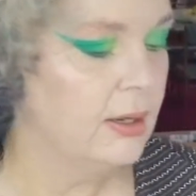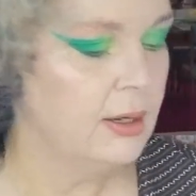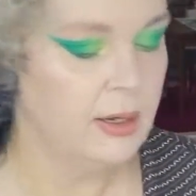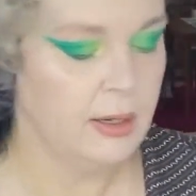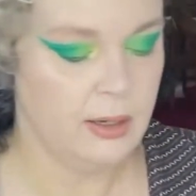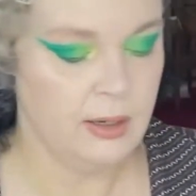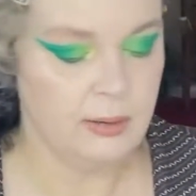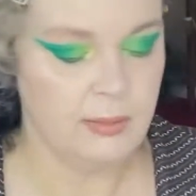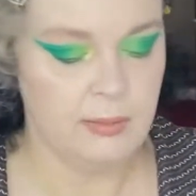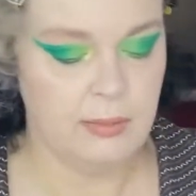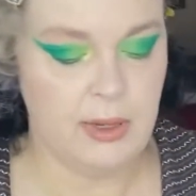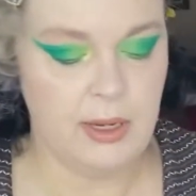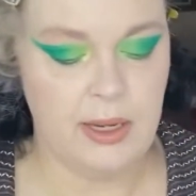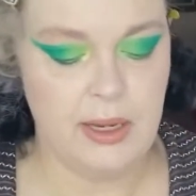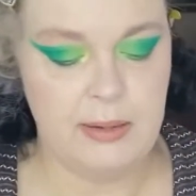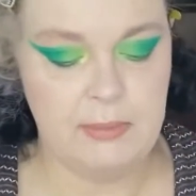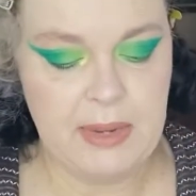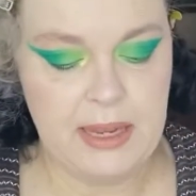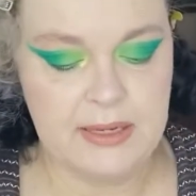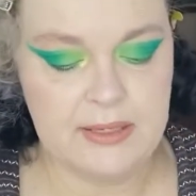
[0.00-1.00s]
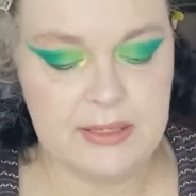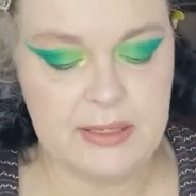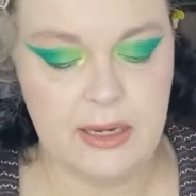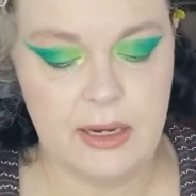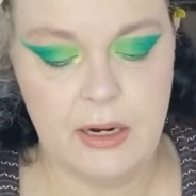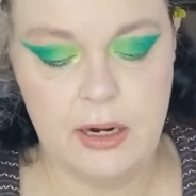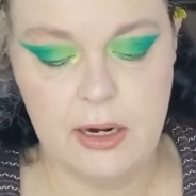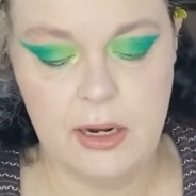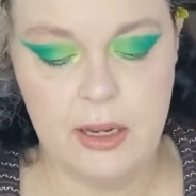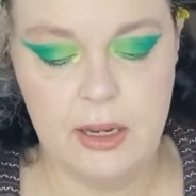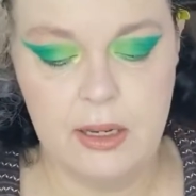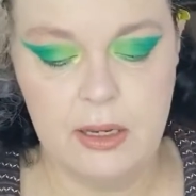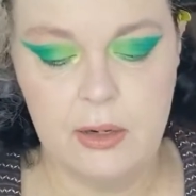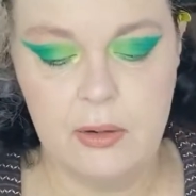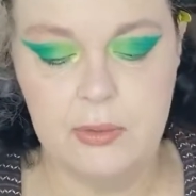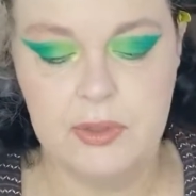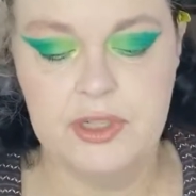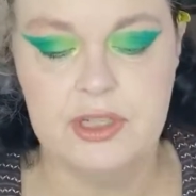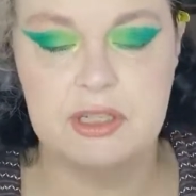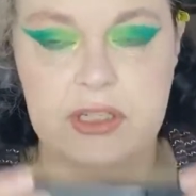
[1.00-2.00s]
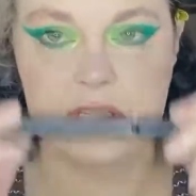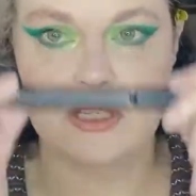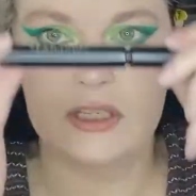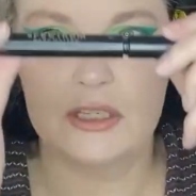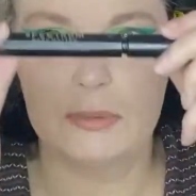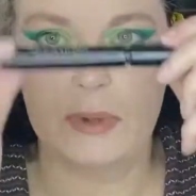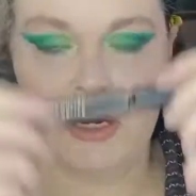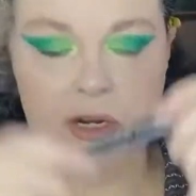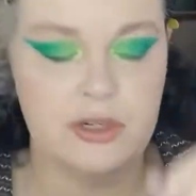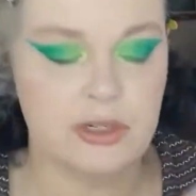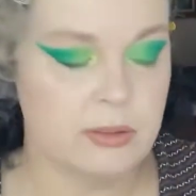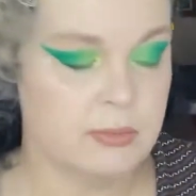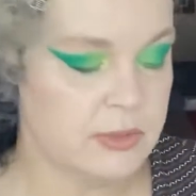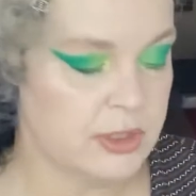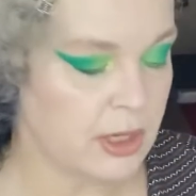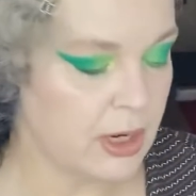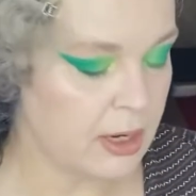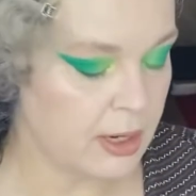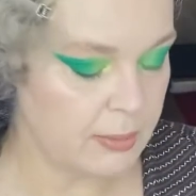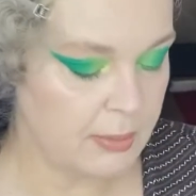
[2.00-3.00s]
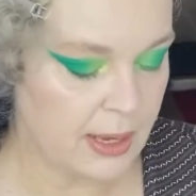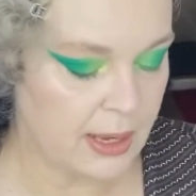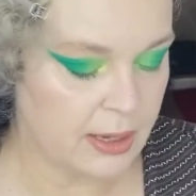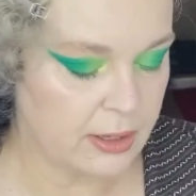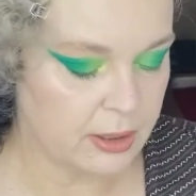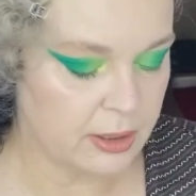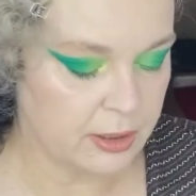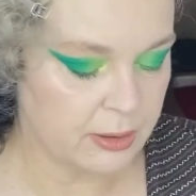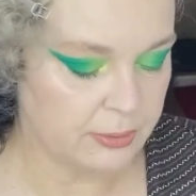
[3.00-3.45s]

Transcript: my mascara, which is the Spectrum Dark Matter.